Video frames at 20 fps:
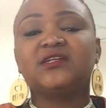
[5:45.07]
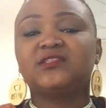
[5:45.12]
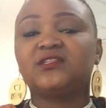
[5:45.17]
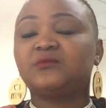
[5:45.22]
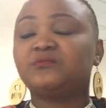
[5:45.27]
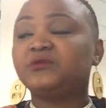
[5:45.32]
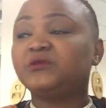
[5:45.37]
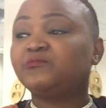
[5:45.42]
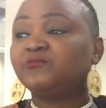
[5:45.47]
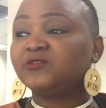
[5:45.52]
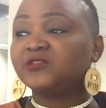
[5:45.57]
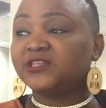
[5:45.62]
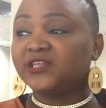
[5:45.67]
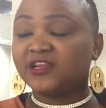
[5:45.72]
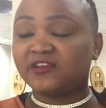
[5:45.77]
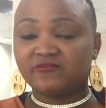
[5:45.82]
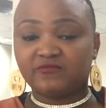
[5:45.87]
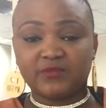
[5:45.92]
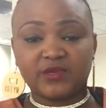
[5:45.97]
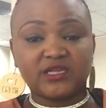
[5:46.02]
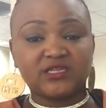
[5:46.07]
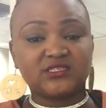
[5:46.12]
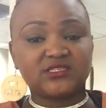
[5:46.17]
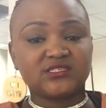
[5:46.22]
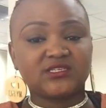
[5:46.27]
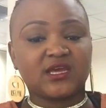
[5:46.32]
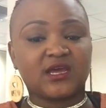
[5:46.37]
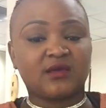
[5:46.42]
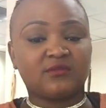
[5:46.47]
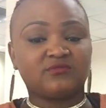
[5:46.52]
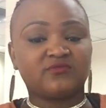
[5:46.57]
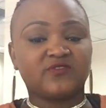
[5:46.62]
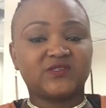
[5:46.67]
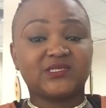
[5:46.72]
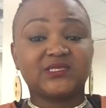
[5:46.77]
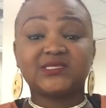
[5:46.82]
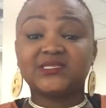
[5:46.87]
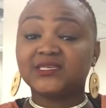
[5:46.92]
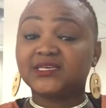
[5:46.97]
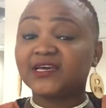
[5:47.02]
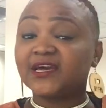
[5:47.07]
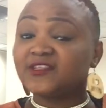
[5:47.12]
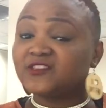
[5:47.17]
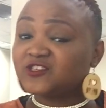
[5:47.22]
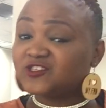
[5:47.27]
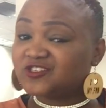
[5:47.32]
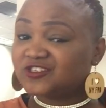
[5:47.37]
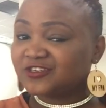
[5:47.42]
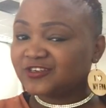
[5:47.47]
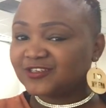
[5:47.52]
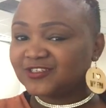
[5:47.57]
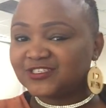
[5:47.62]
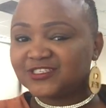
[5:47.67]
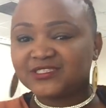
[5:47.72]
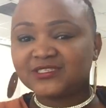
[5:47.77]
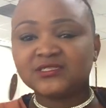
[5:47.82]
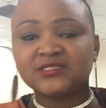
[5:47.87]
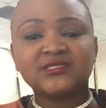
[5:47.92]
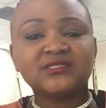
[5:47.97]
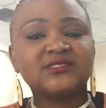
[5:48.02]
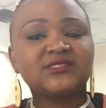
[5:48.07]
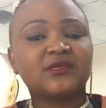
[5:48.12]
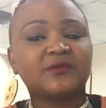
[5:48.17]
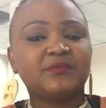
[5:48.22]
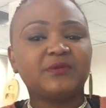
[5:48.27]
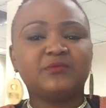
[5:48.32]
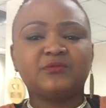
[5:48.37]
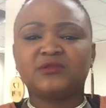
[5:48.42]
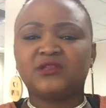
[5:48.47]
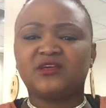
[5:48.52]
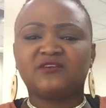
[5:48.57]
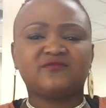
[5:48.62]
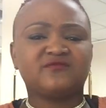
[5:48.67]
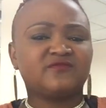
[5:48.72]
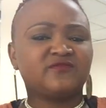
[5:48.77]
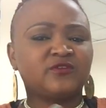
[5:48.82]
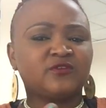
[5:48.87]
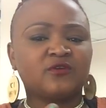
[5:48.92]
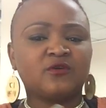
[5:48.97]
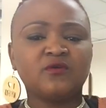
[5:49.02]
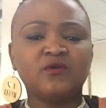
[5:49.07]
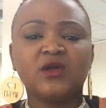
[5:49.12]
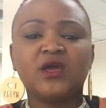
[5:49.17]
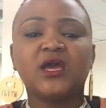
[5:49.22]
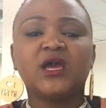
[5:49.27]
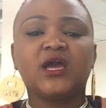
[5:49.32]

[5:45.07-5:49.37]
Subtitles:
The people that I've met visiting other churches, that people have, you know,